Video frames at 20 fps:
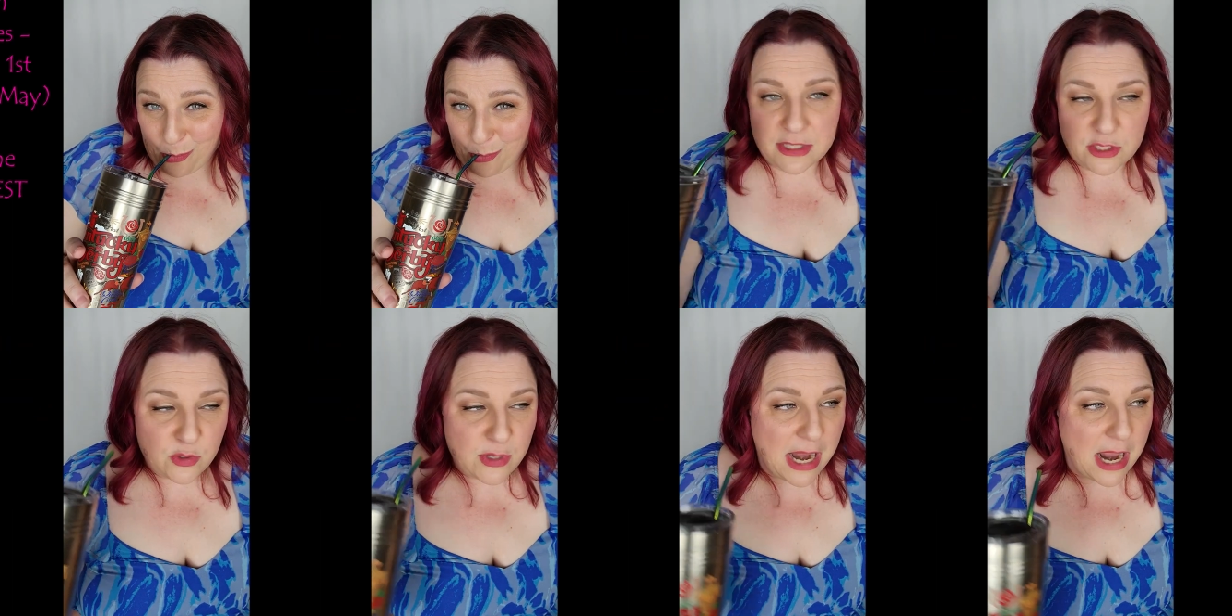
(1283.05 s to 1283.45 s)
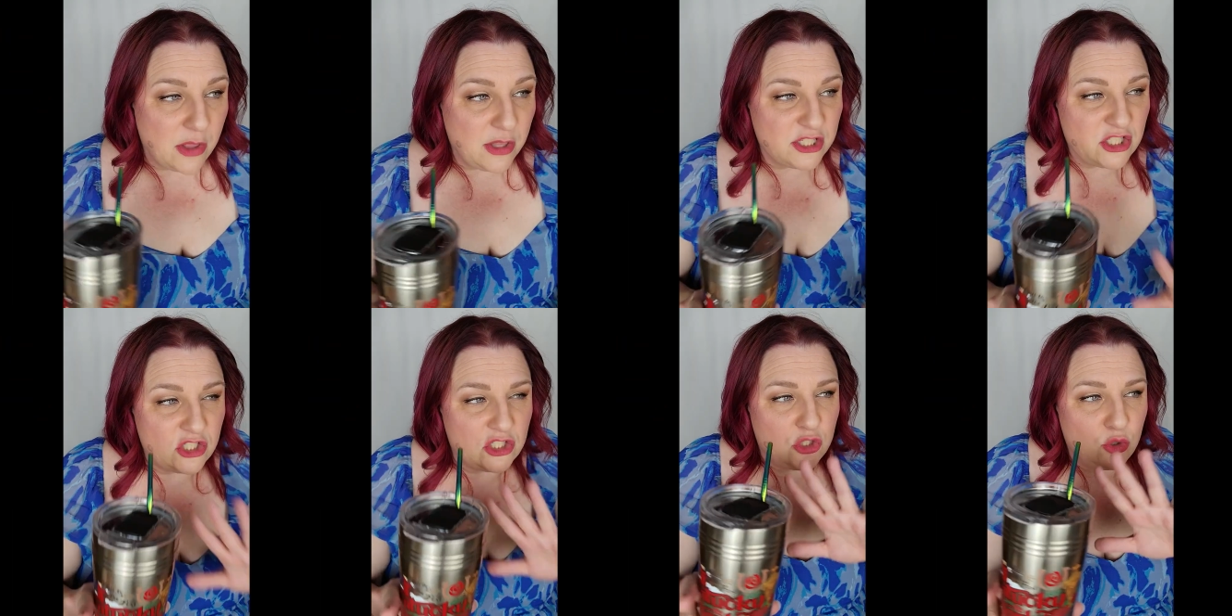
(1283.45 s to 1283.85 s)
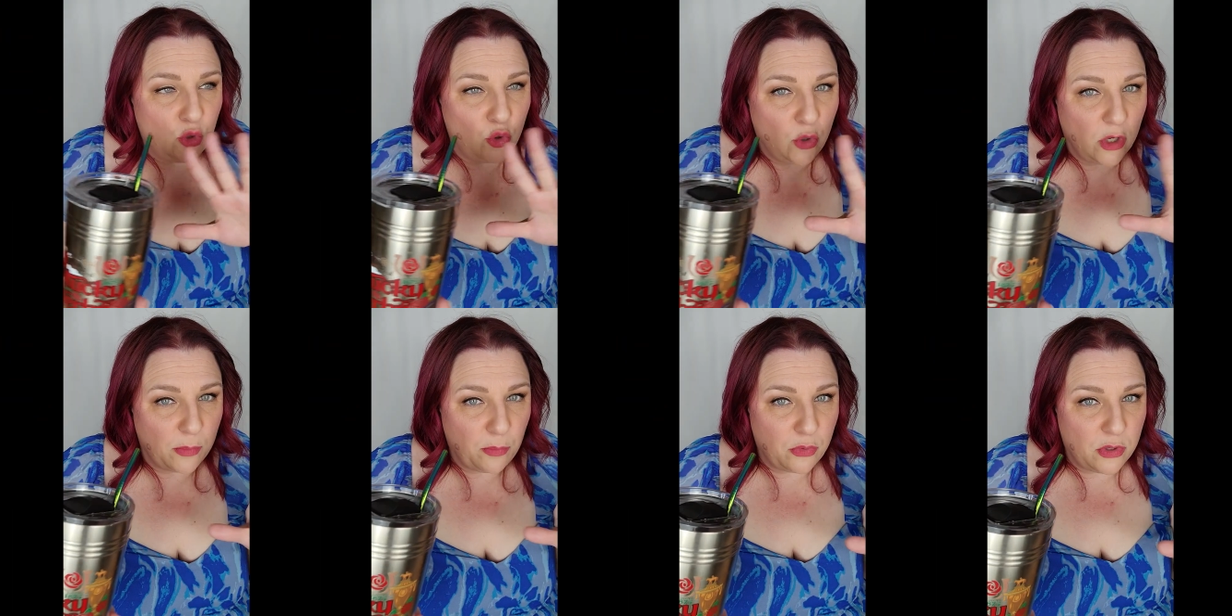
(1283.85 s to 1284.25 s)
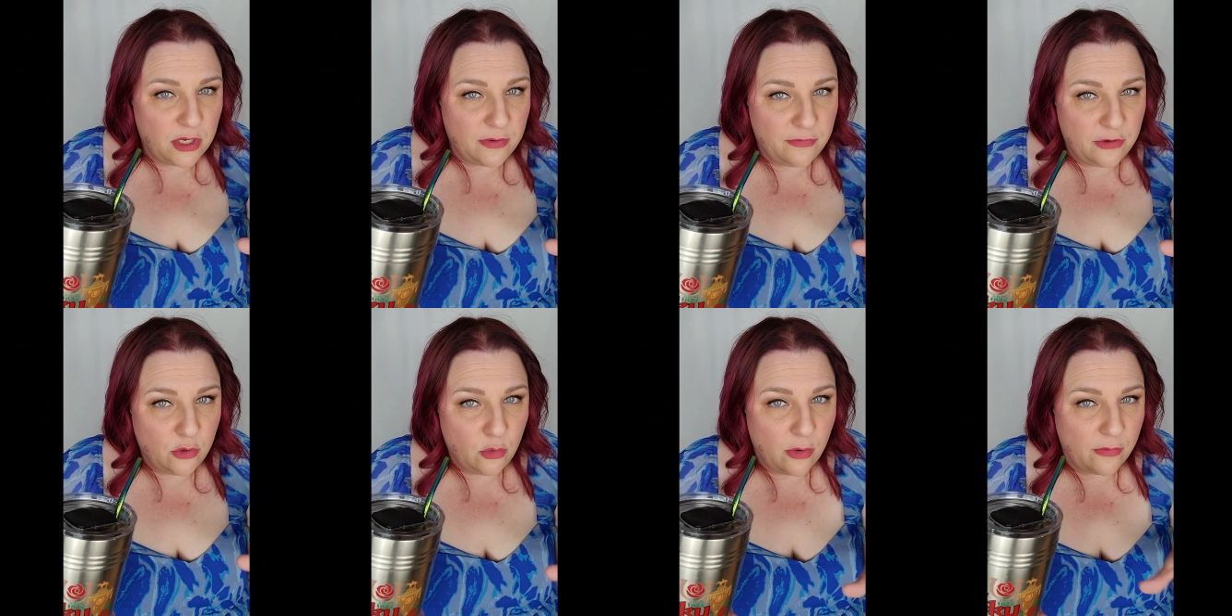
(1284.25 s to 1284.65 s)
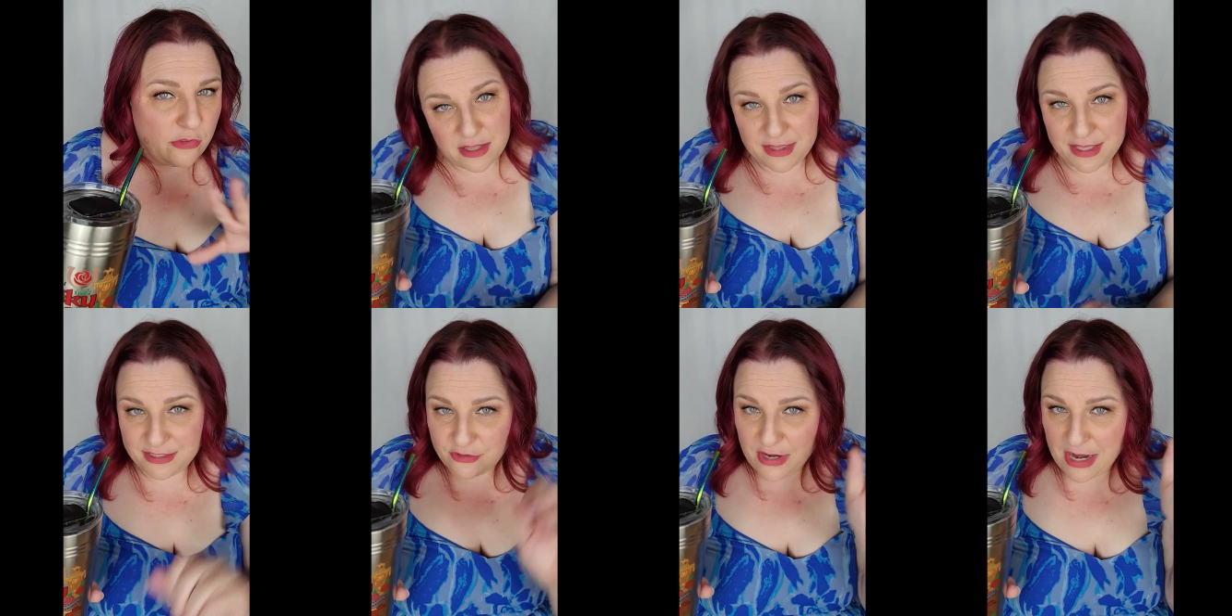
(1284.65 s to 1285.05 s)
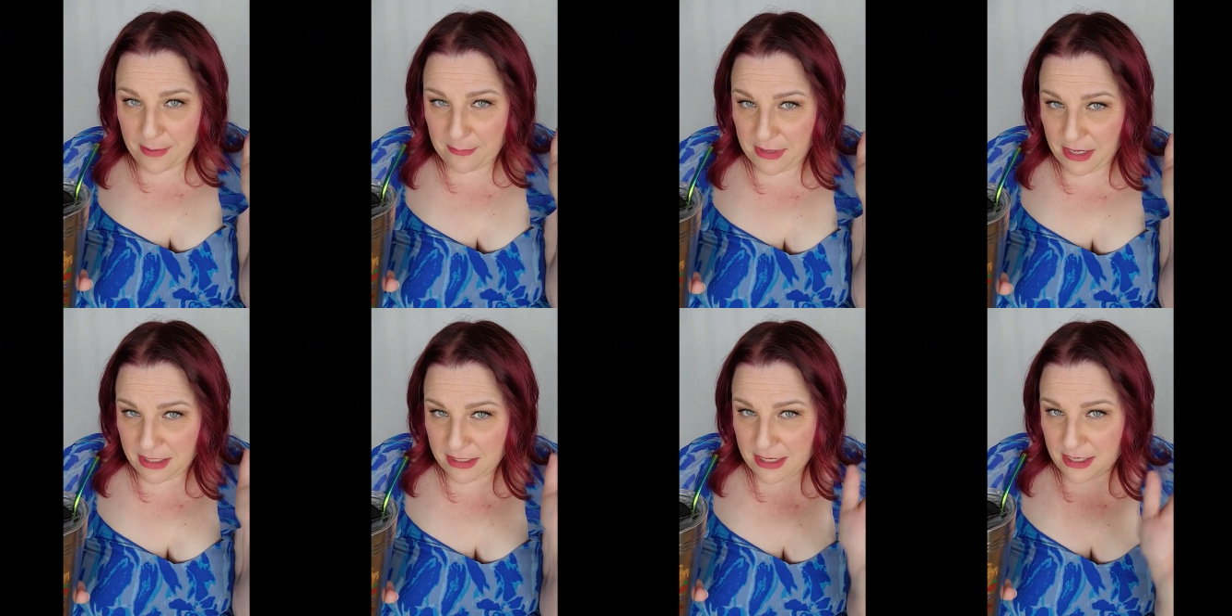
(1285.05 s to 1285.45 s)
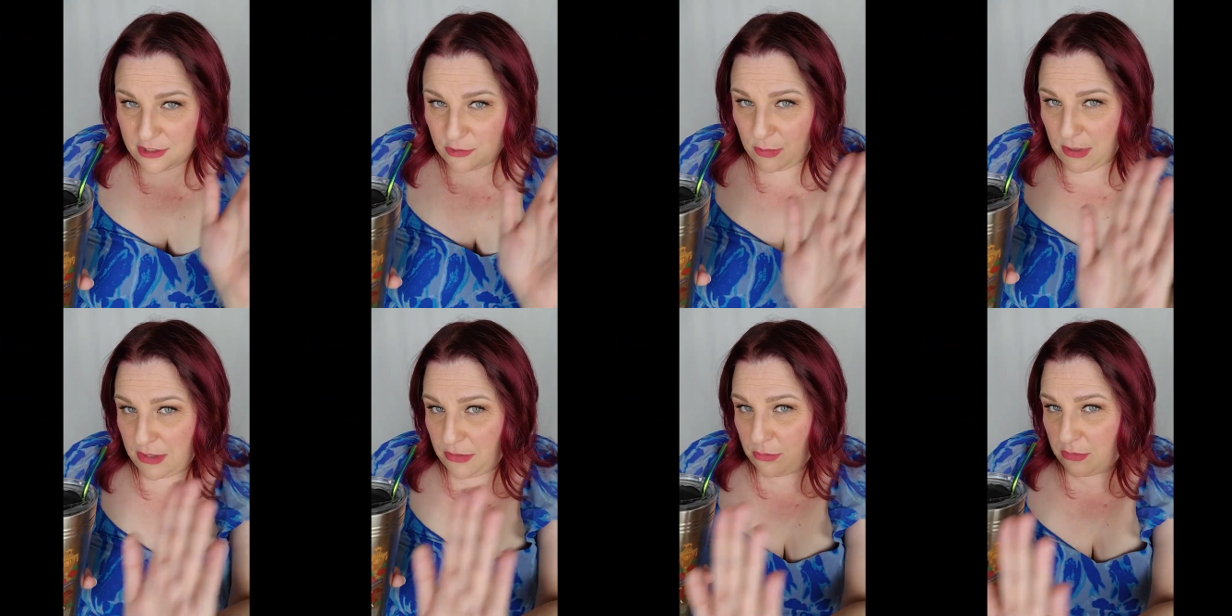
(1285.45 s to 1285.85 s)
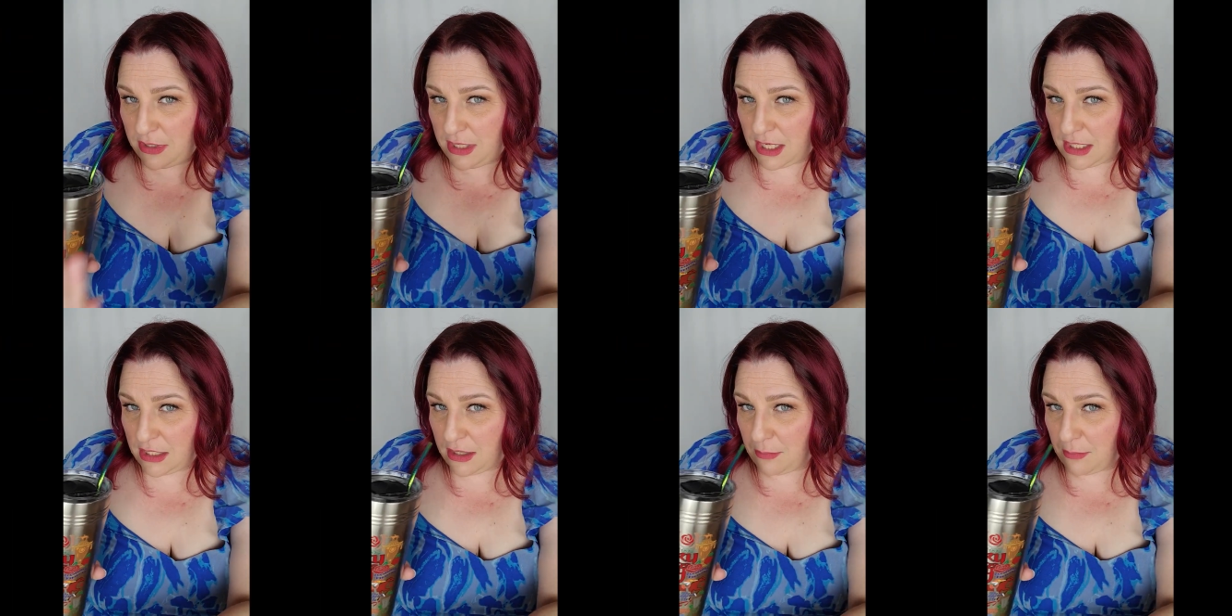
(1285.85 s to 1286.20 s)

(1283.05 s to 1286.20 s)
So now let's do a quick preview of the things that are happening next week through the end of the